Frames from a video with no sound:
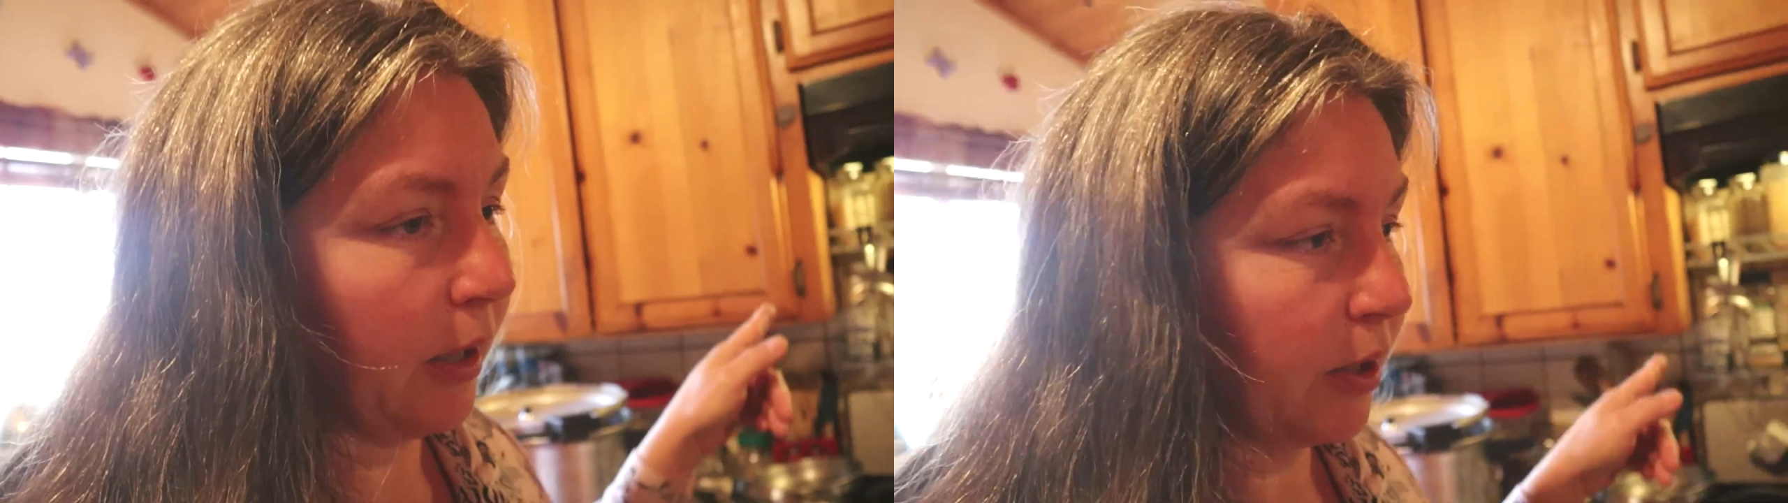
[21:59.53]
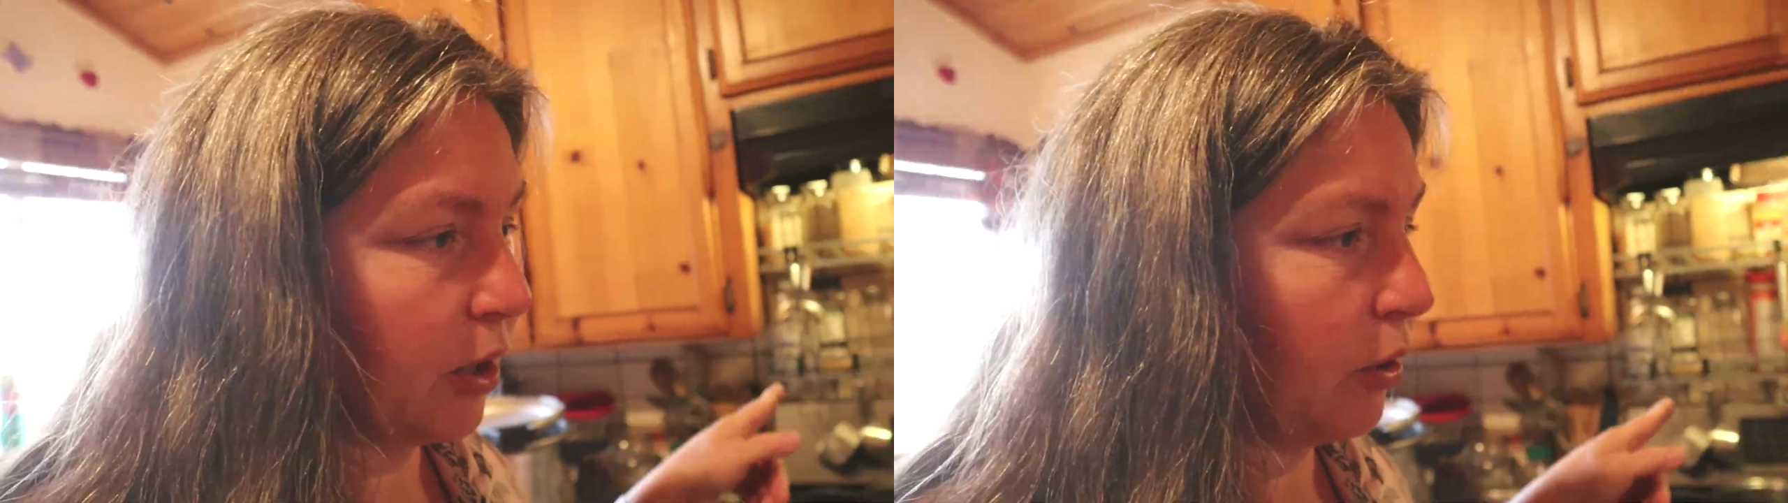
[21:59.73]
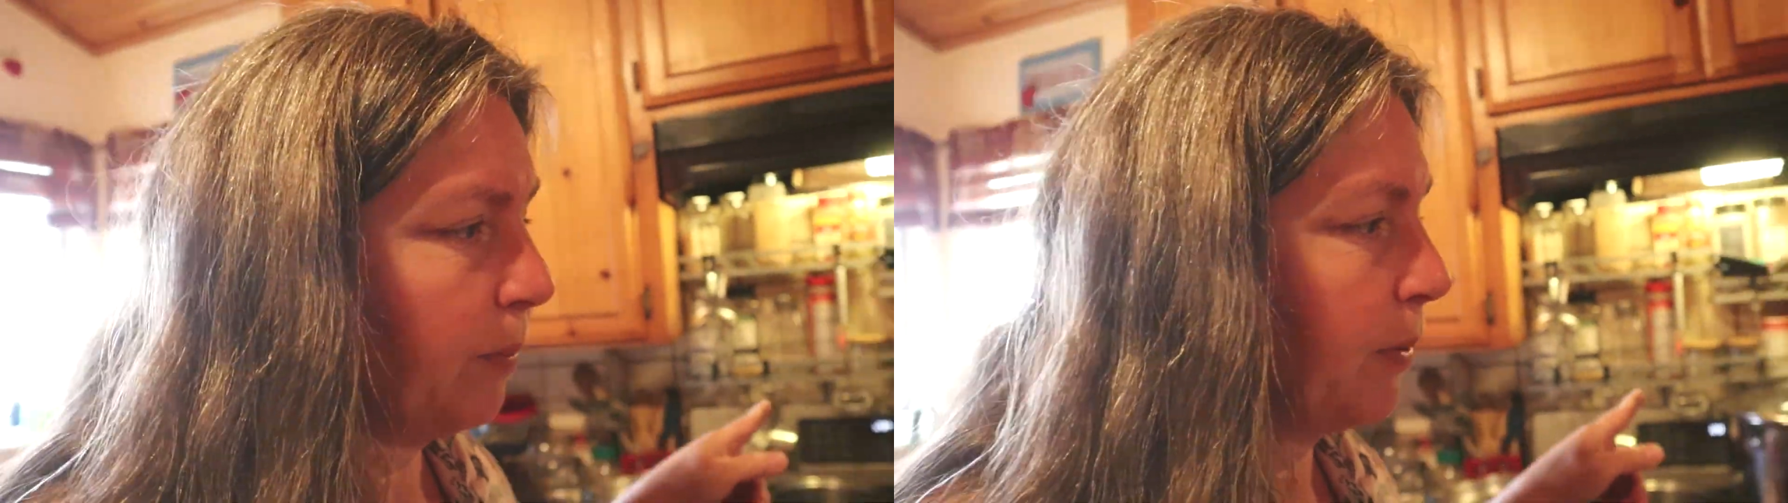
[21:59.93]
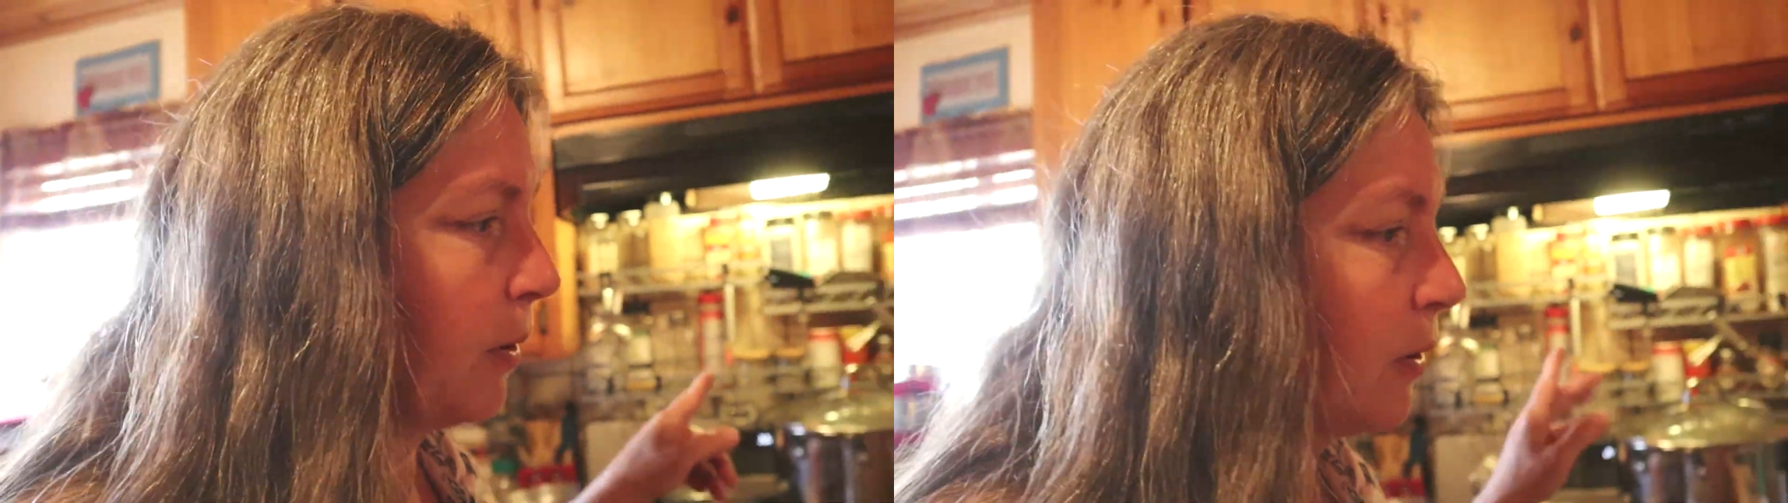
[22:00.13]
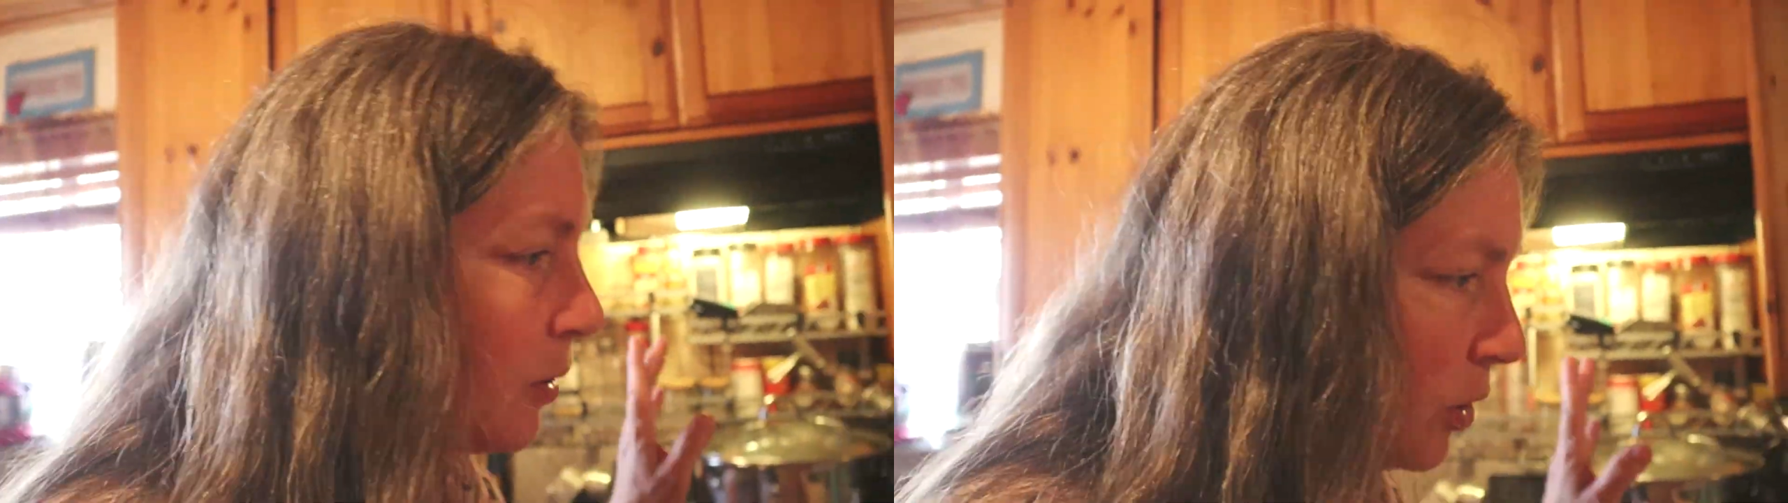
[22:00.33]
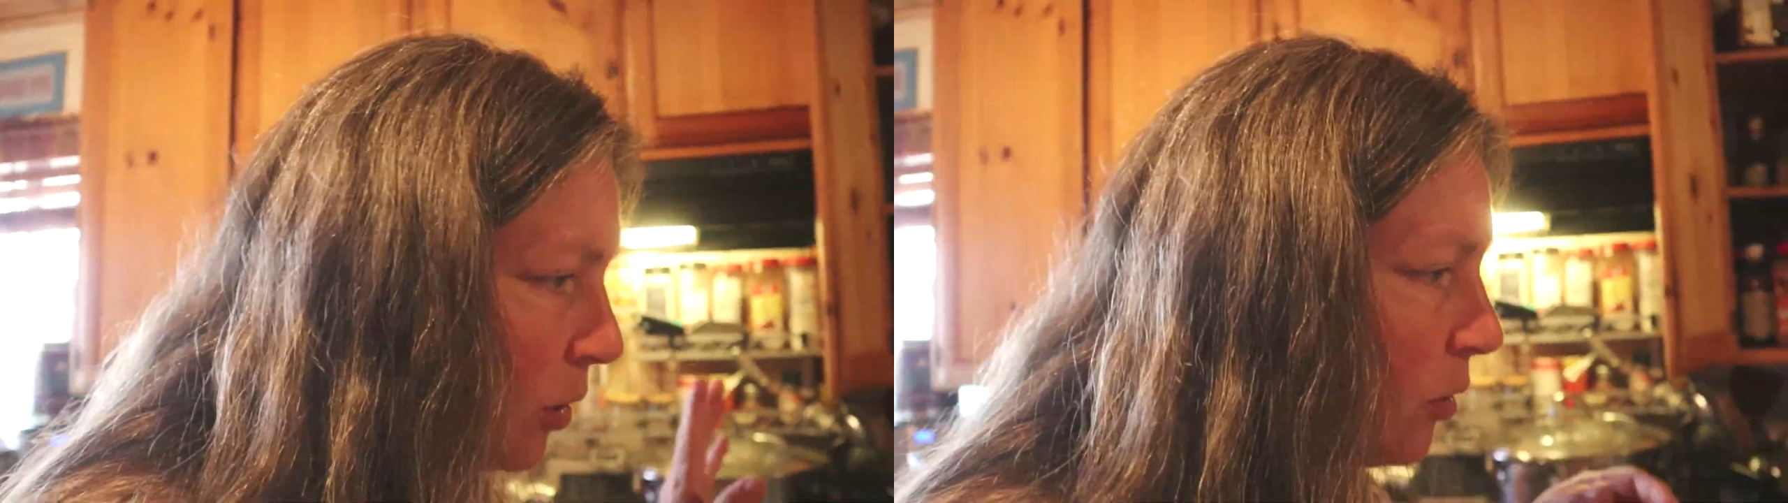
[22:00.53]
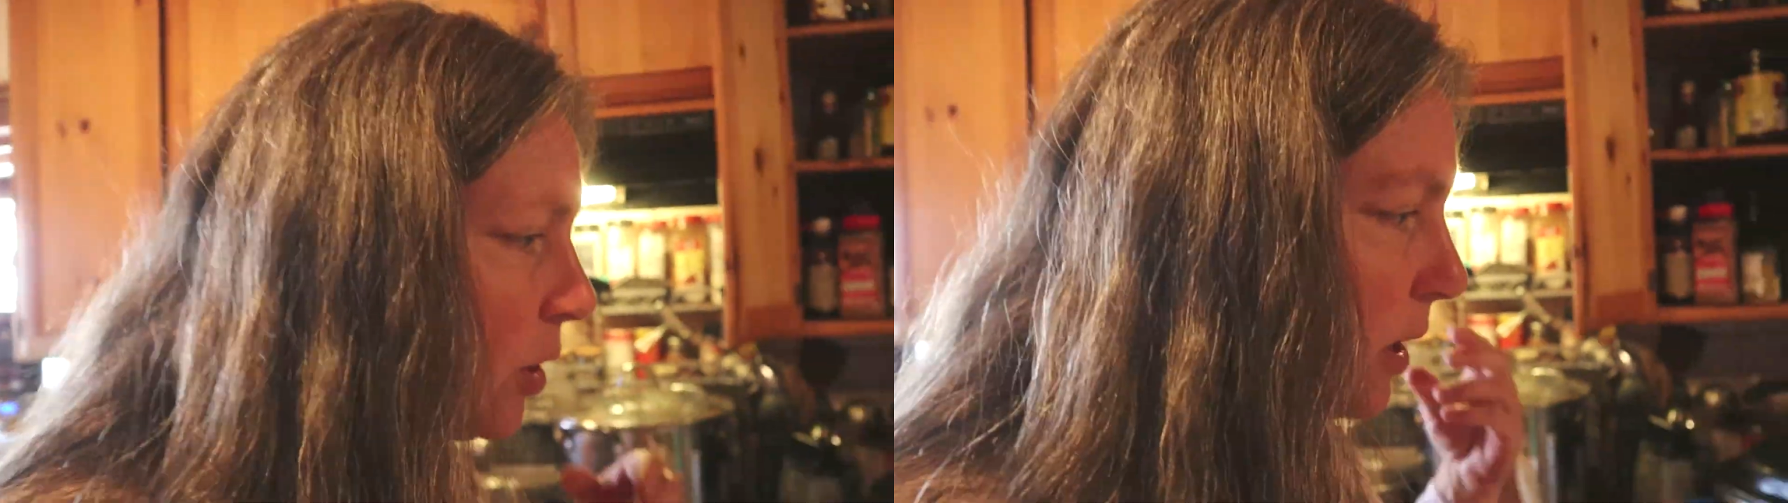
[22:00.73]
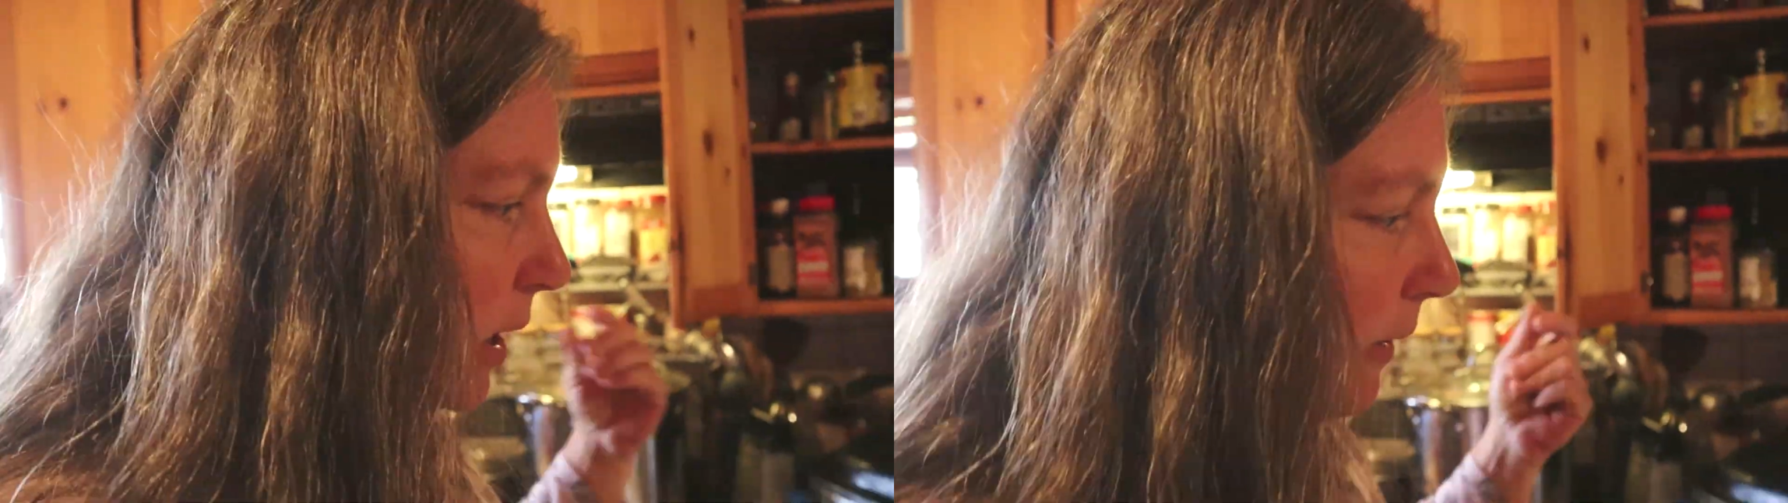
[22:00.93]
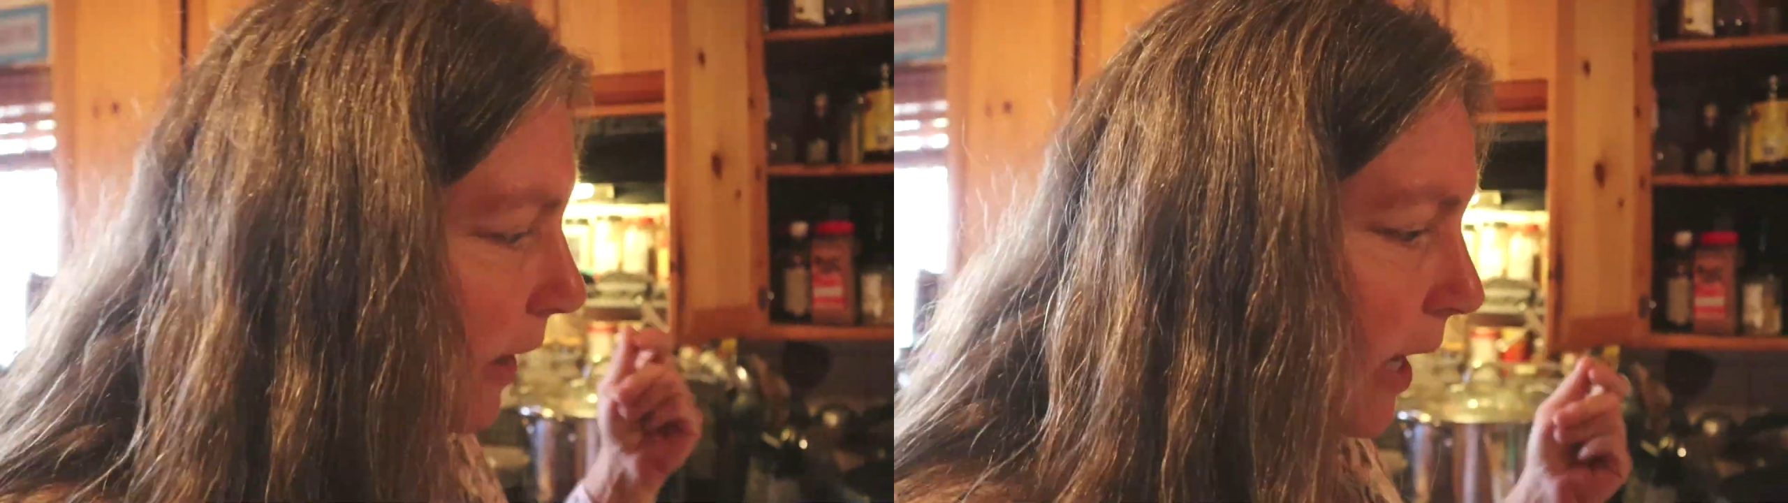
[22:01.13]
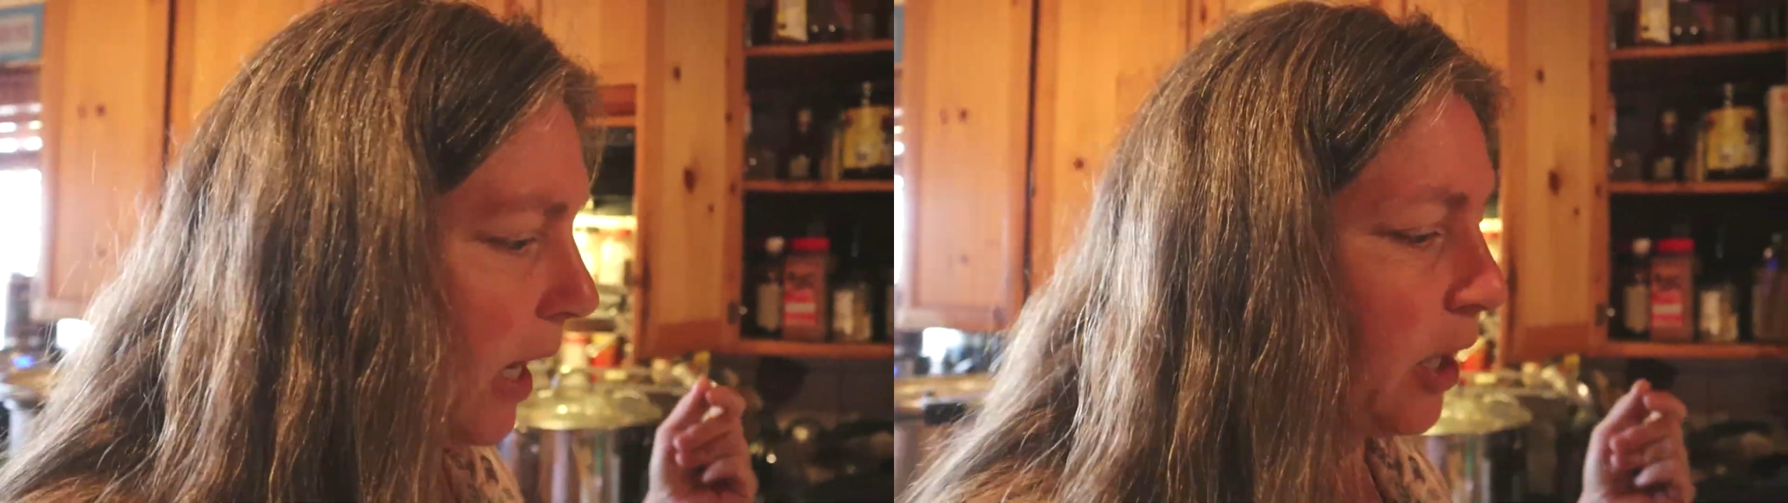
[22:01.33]
the soup too, just to give
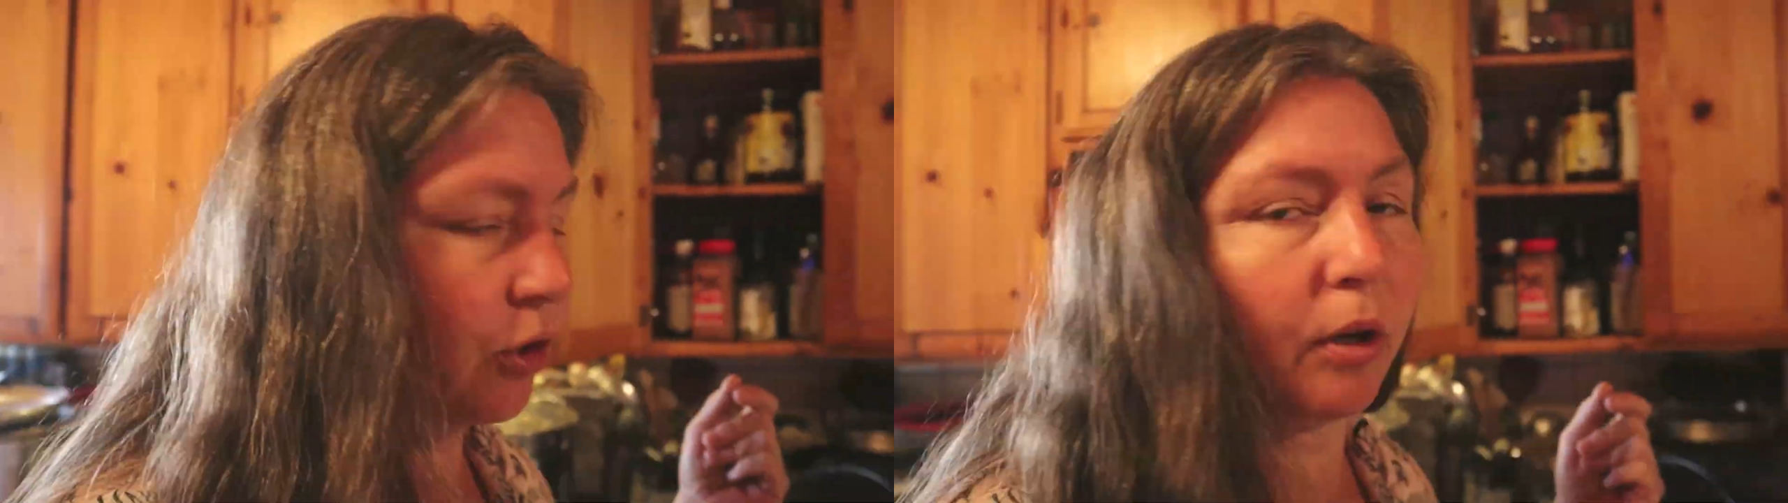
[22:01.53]
that extra